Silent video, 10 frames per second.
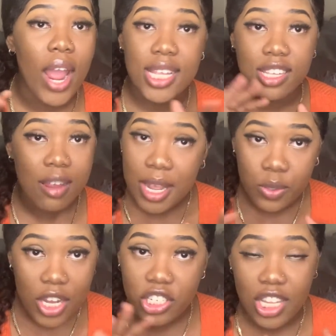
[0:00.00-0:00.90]
answer everybody's
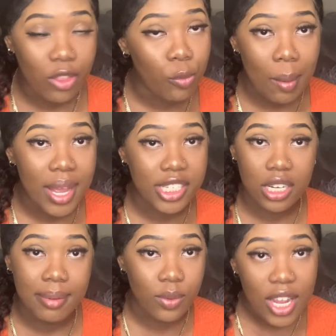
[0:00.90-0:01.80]
questions. I have no problem
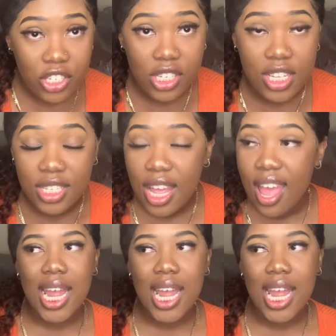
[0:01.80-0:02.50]
answering everybody's questions.